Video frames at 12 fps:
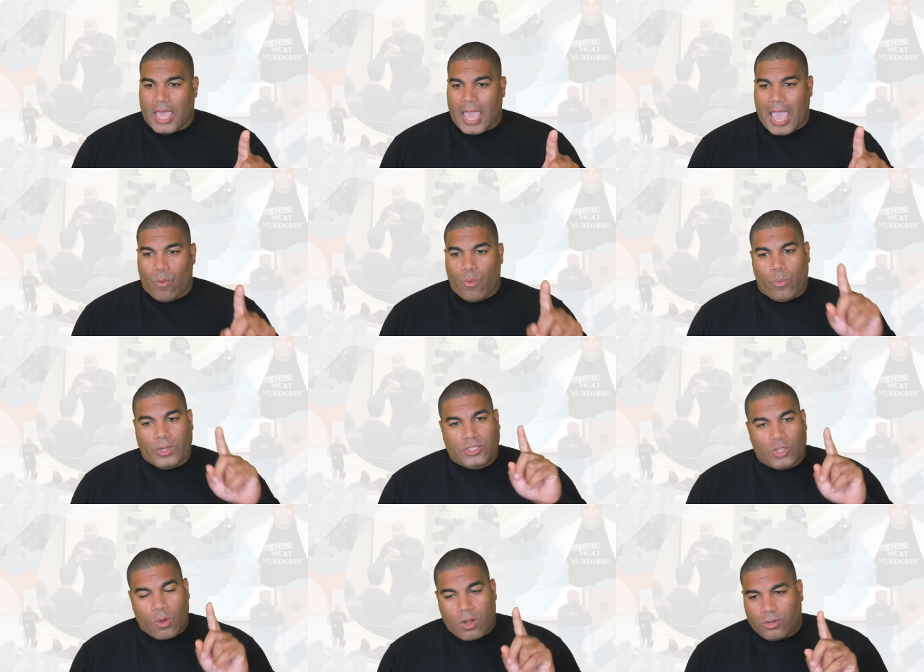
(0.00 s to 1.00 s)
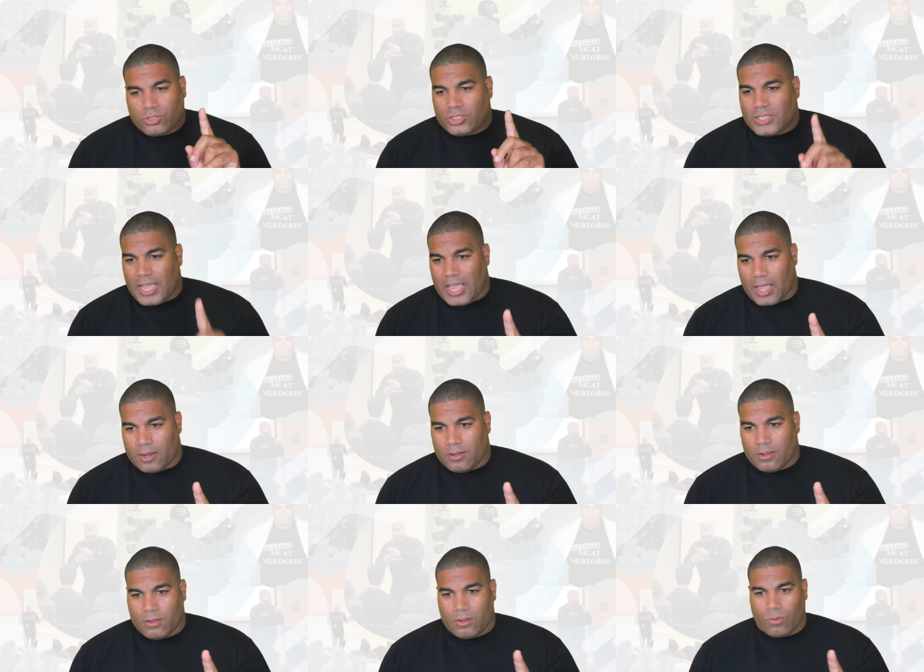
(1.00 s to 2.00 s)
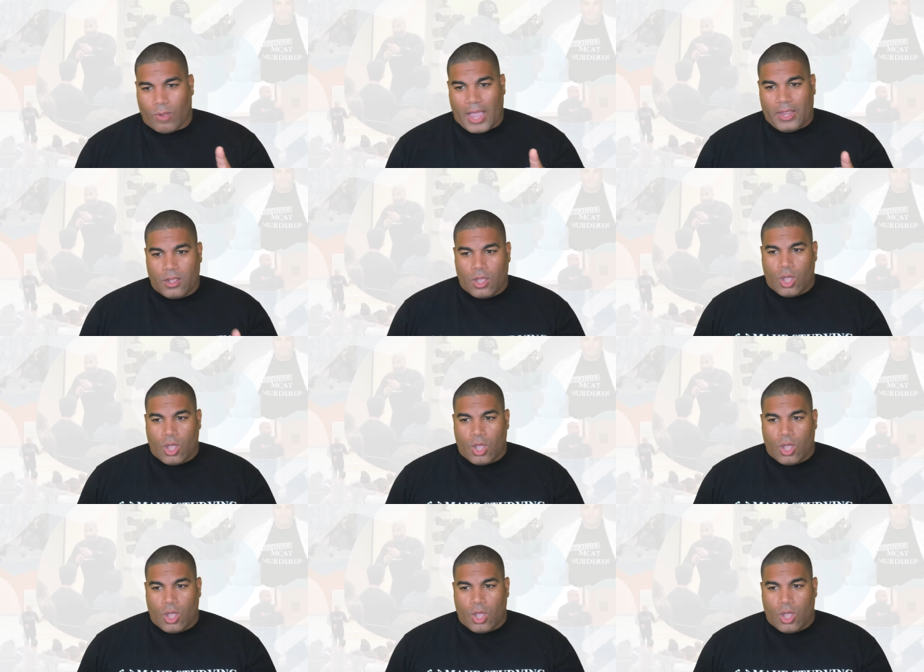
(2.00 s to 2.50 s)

And what we don't understand, right?